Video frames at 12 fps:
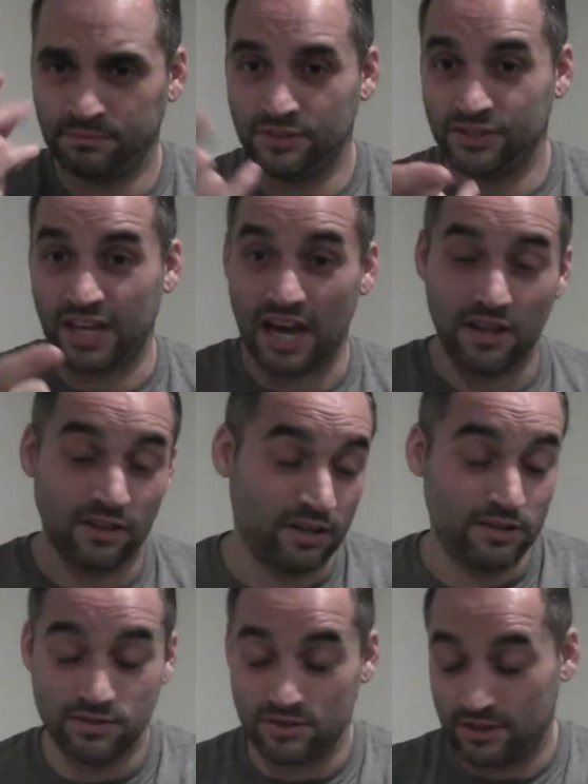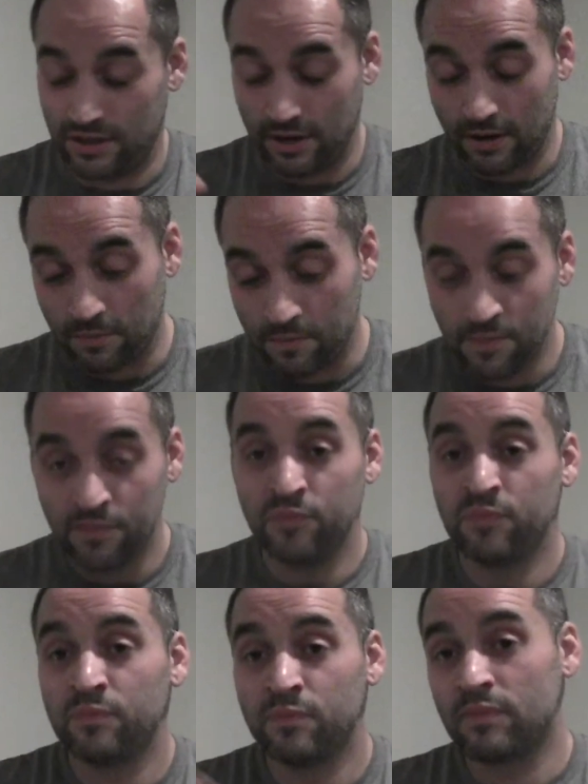scallions in there,
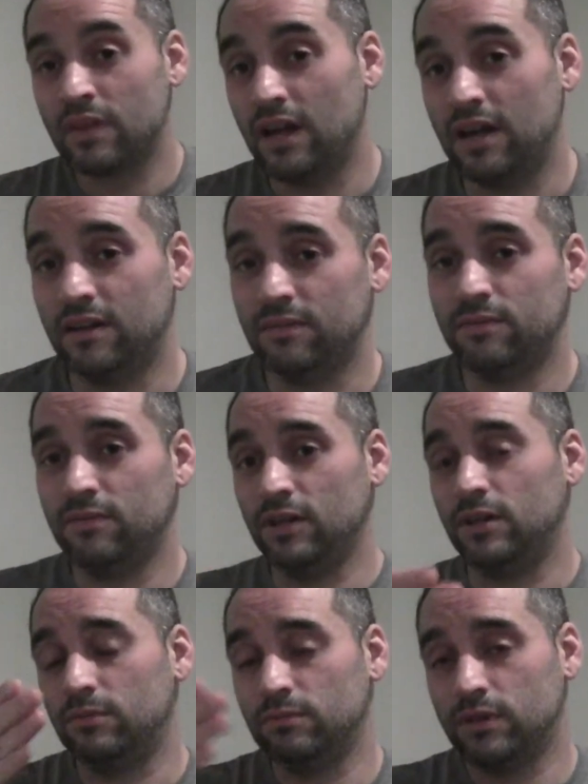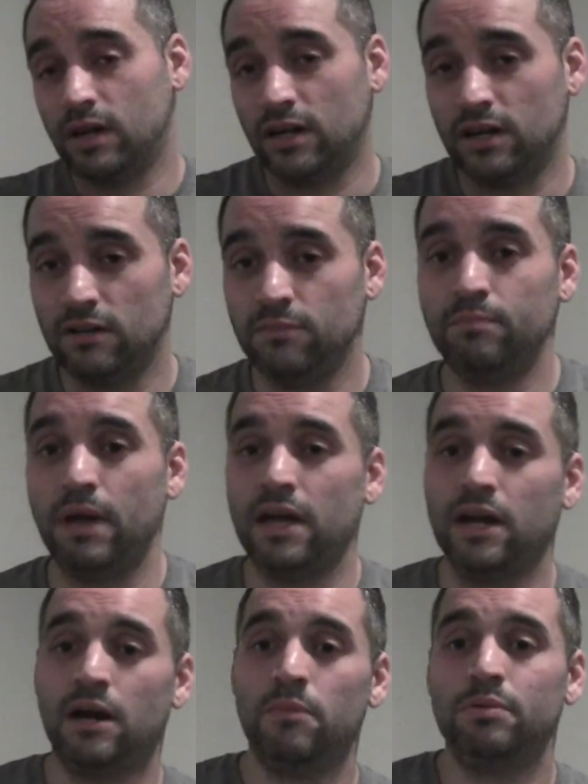and cut it,
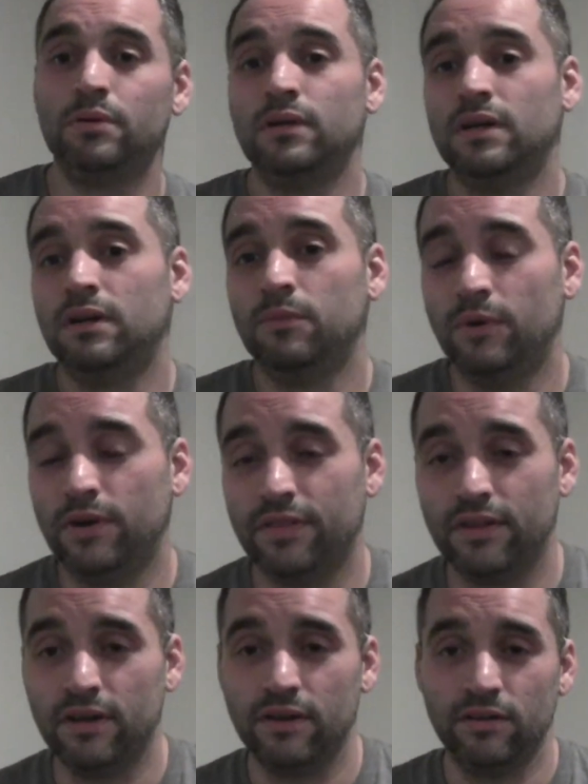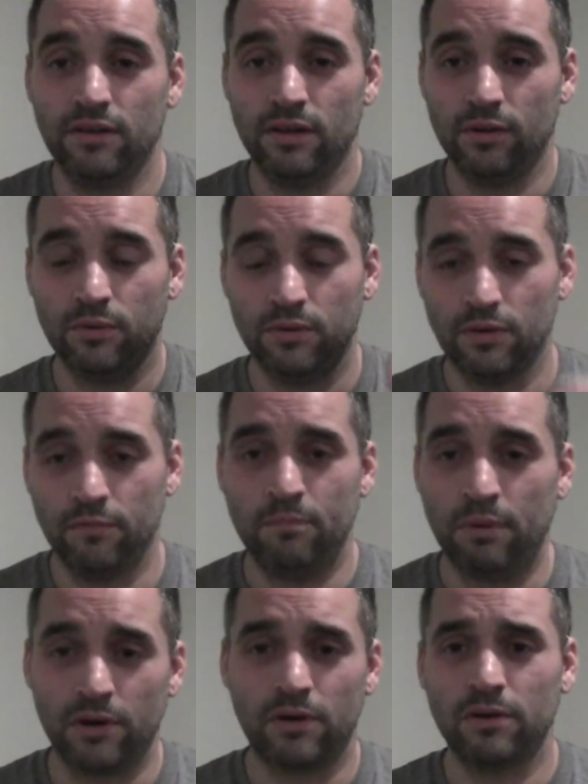bake it up with your
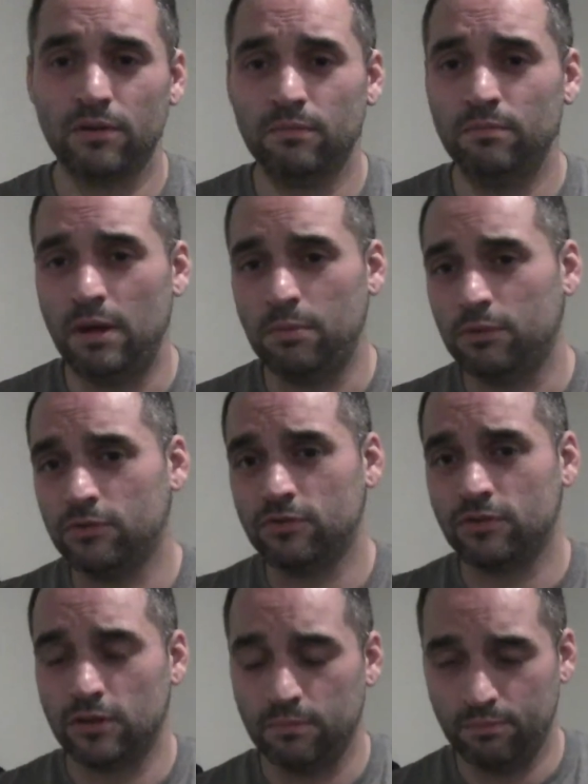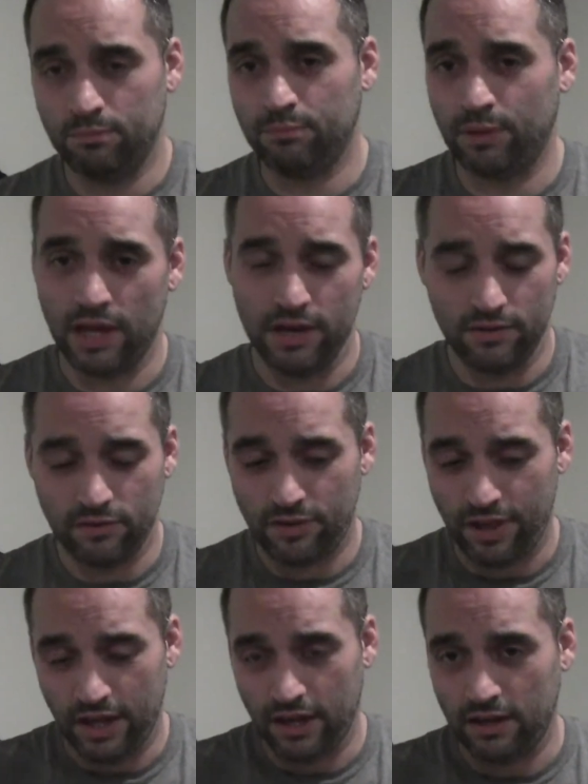butter maple syrup blend
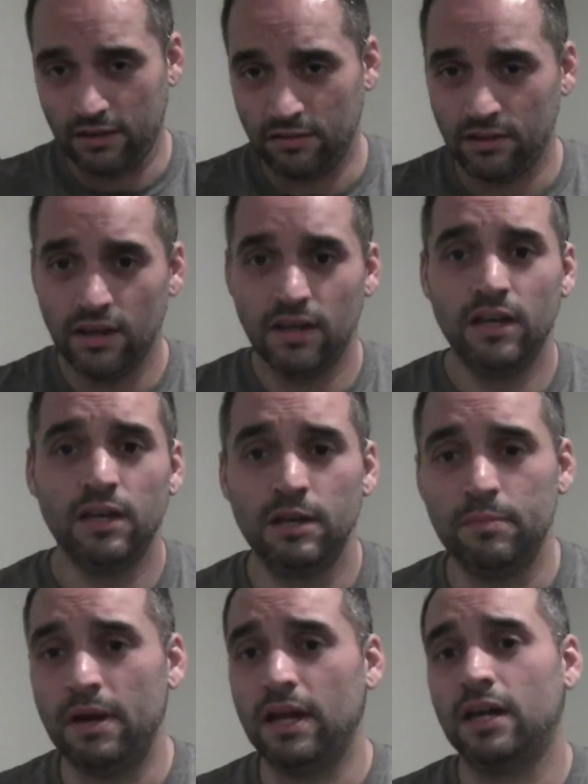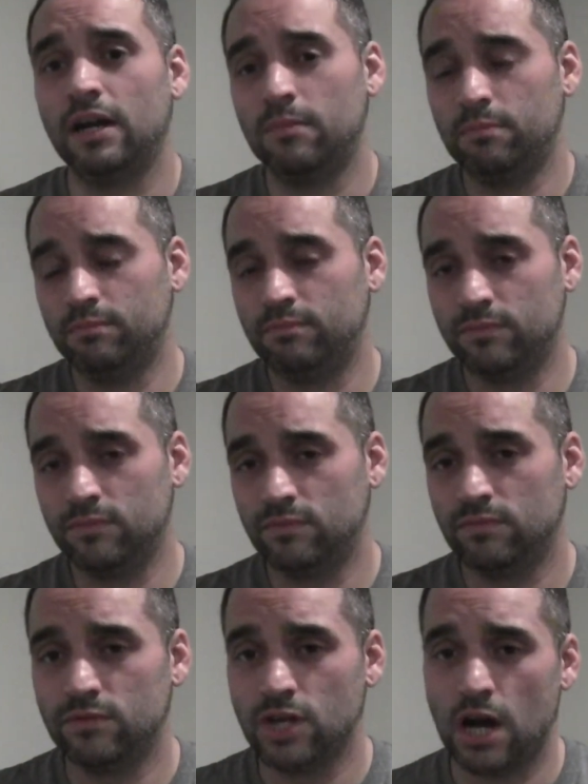thing, and you bake it up,
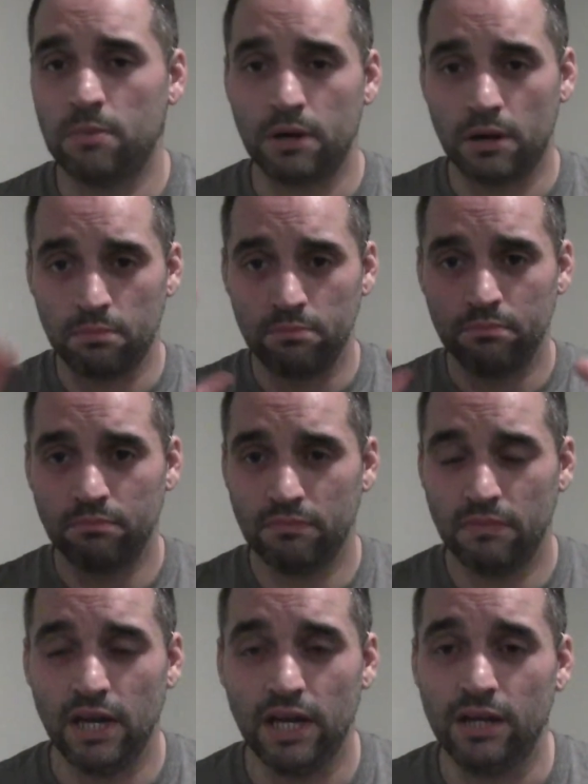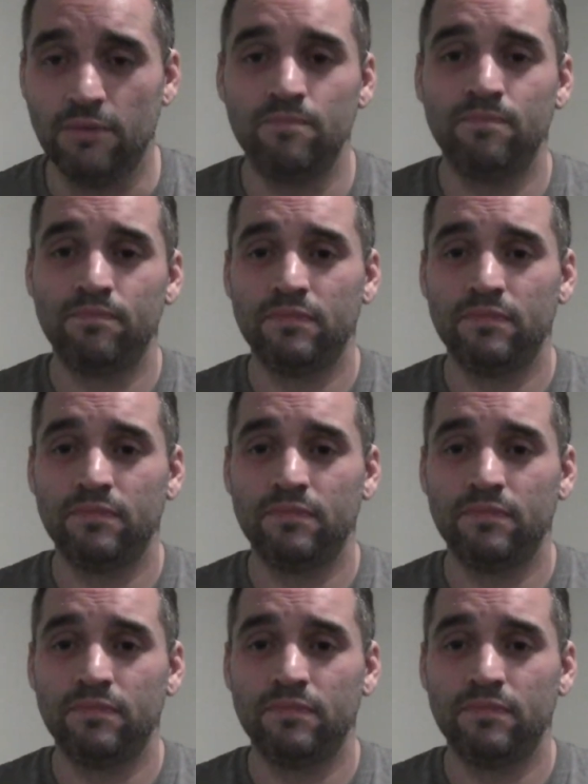chop it up, eat it.